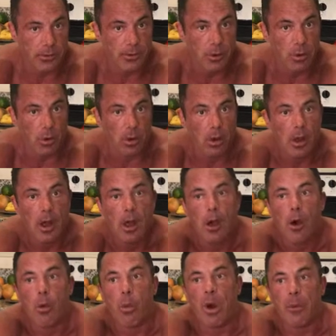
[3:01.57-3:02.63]
of fuel.
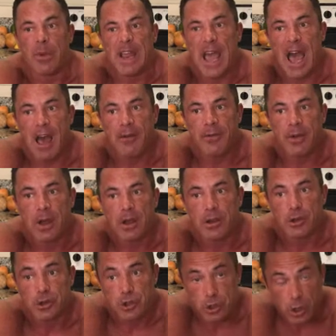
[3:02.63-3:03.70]
When we have
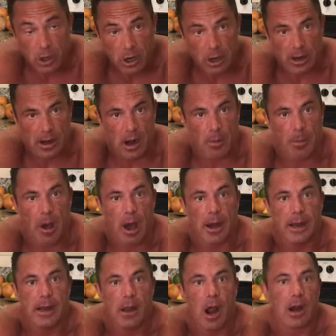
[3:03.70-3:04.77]
sugar in our
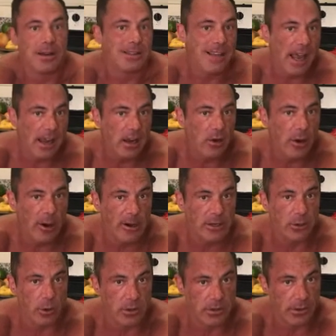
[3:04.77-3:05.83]
body, our secondary
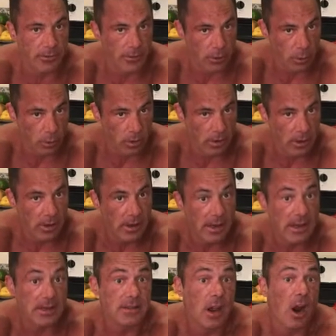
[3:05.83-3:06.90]
source of fuel
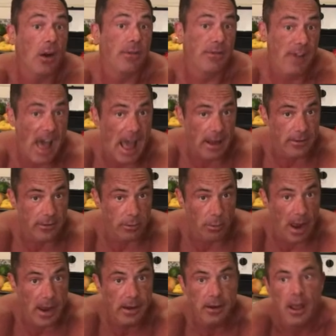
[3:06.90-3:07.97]
is our fats,
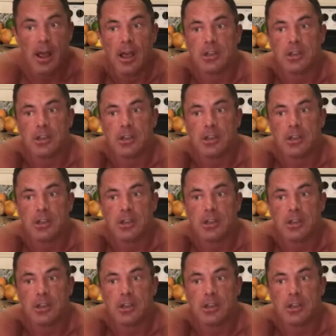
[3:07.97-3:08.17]
right?